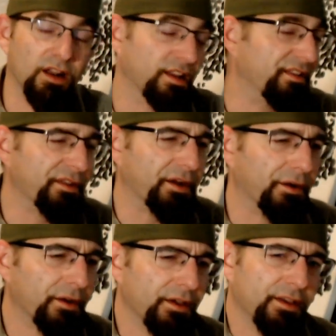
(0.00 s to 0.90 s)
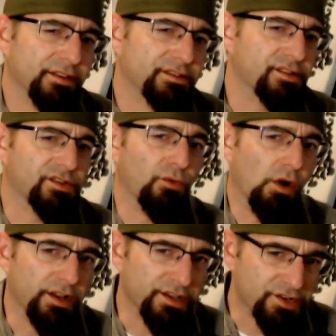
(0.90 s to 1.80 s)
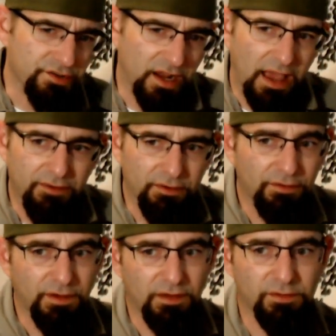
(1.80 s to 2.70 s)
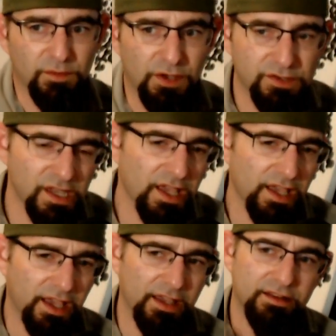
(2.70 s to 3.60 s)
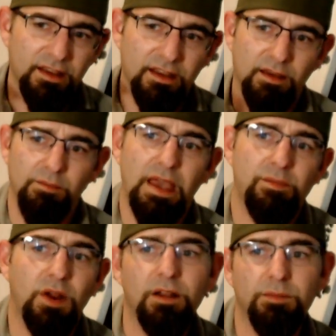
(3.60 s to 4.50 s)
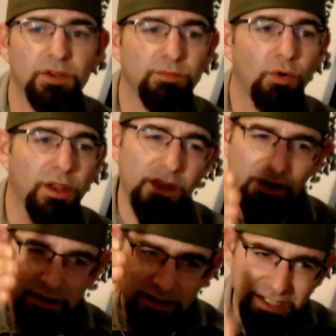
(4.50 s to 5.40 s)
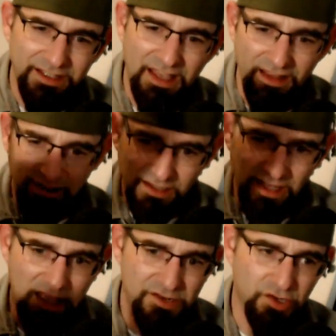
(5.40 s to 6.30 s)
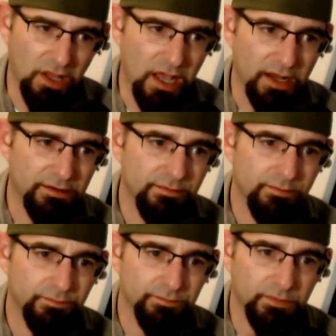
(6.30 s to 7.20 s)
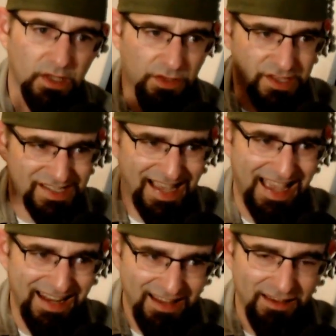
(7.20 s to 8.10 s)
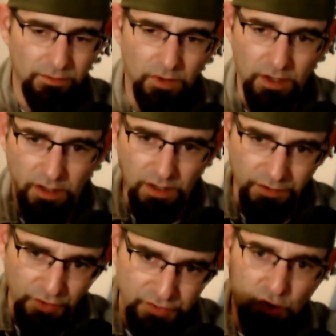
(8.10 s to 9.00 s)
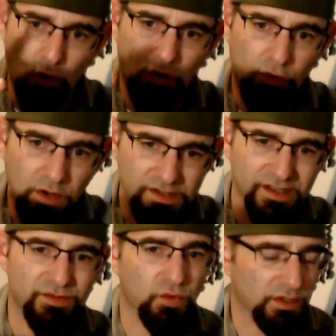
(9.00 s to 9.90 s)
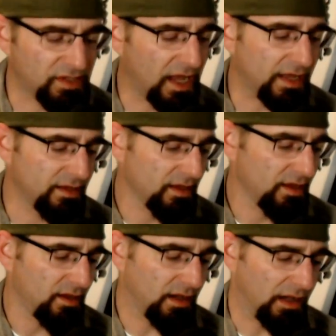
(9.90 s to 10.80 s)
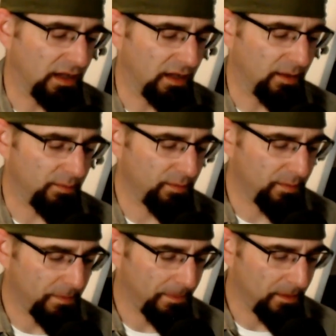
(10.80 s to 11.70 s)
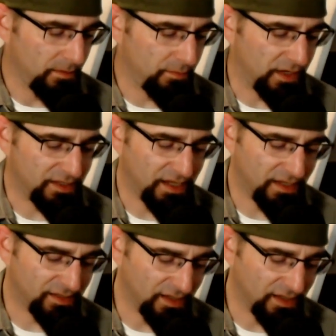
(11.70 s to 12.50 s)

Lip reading: in there. Is just the one issue that I've ever found from those. And Matt brought up a good point. Cleaning that little edge line on the side, on those corner ones, is real tight. But it takes